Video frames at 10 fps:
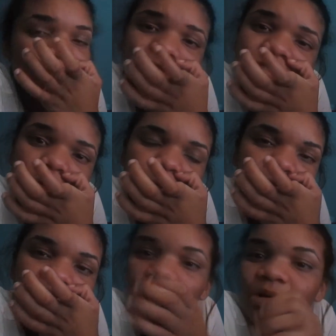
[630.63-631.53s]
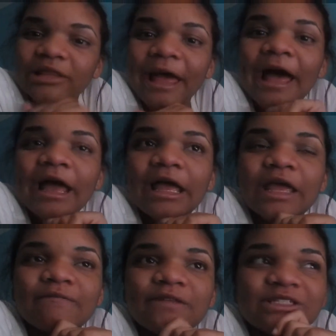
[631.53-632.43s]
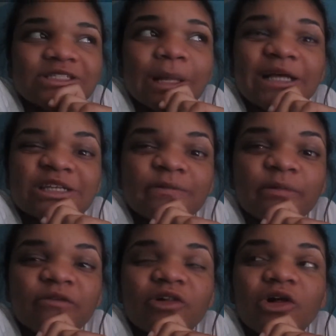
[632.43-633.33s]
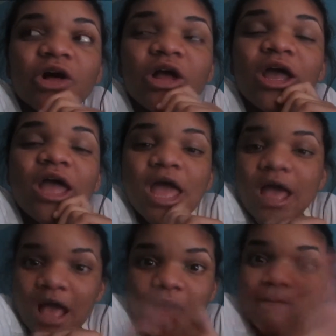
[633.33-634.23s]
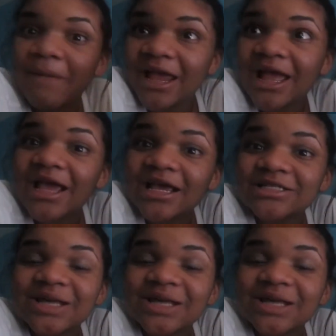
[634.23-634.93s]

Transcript: I'm just gonna leave y'all with that if this is the last clip of my vlog. Bye guys.